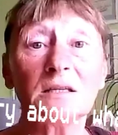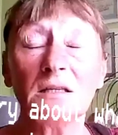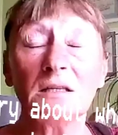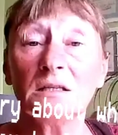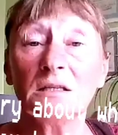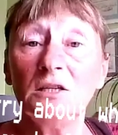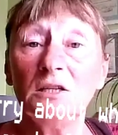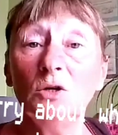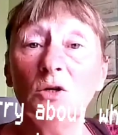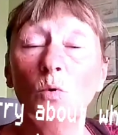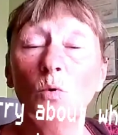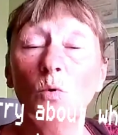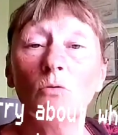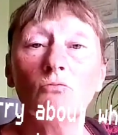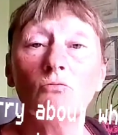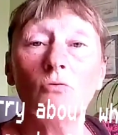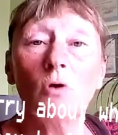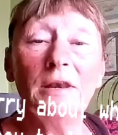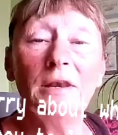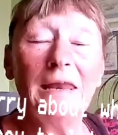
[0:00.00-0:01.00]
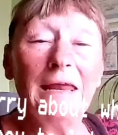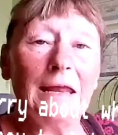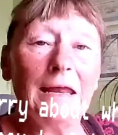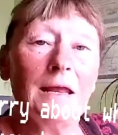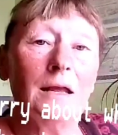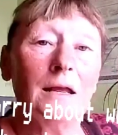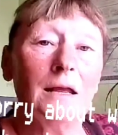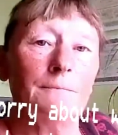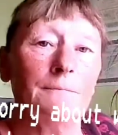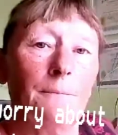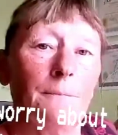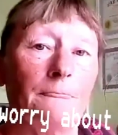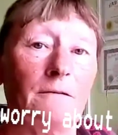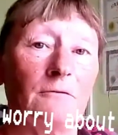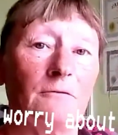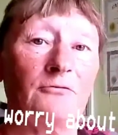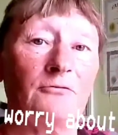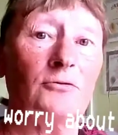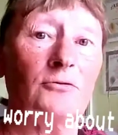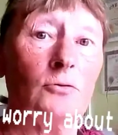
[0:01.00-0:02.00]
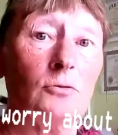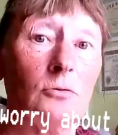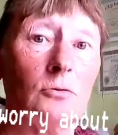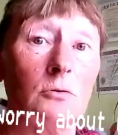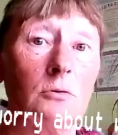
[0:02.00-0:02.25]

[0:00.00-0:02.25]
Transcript: instance, you were running for